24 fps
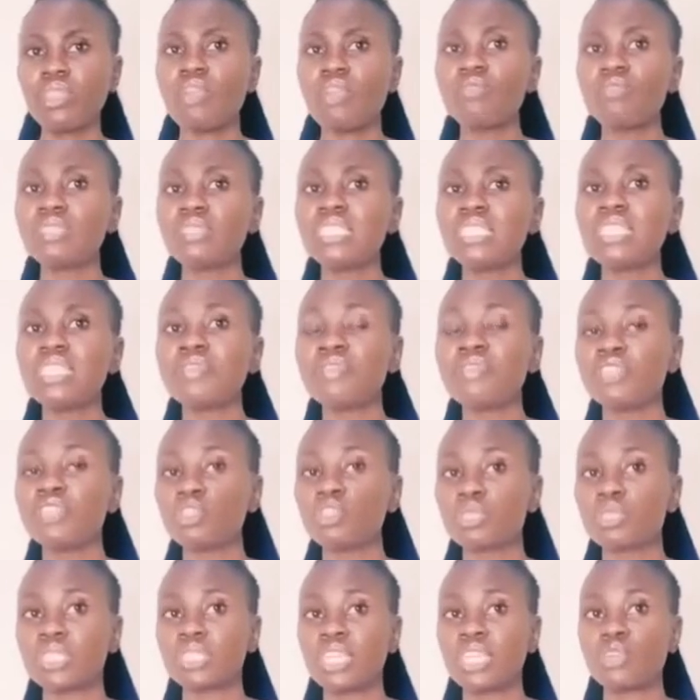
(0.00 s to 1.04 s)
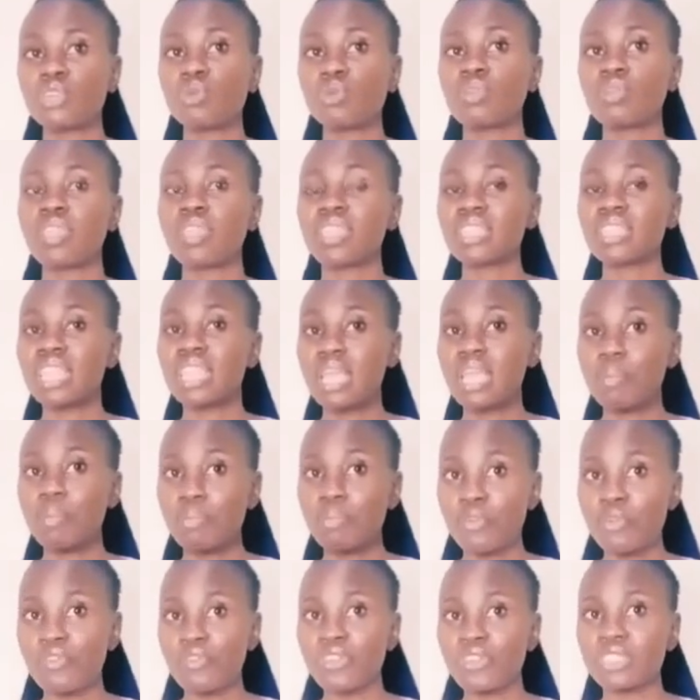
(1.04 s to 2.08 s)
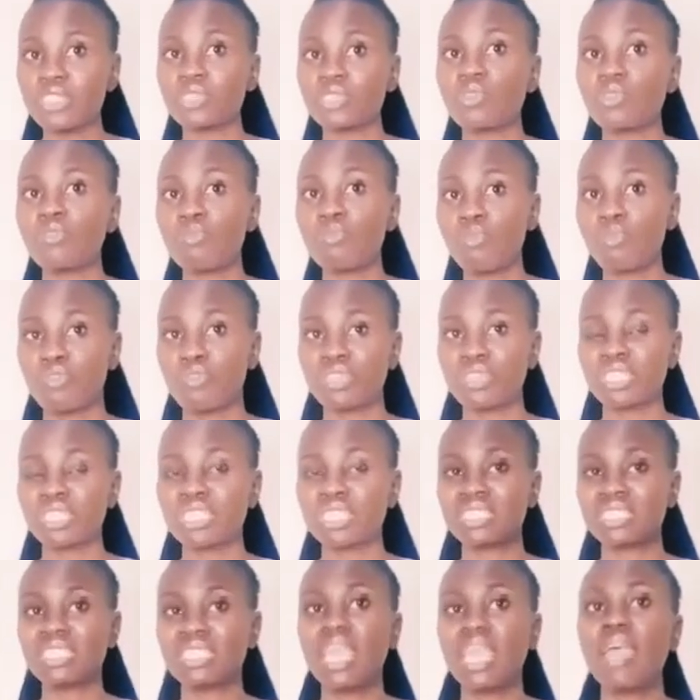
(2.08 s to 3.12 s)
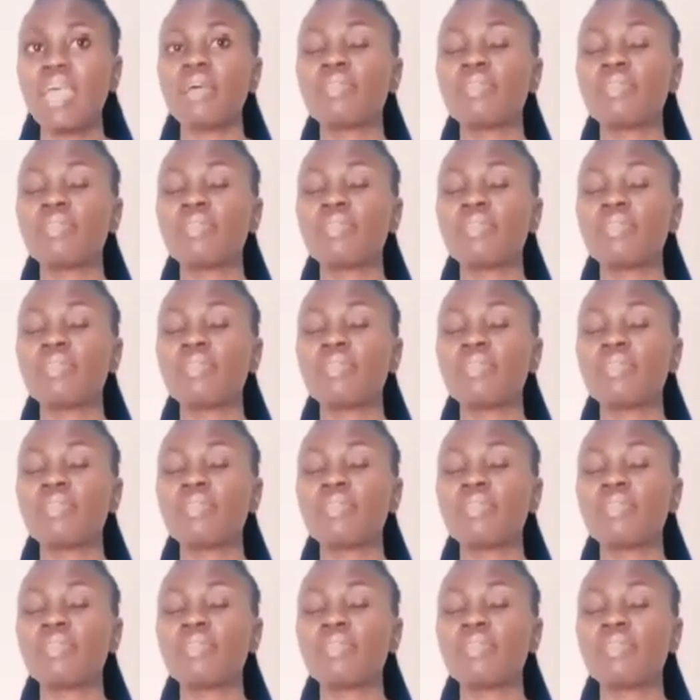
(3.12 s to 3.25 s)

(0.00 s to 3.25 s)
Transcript: seeing visions and all that, they are prophets or prophetess,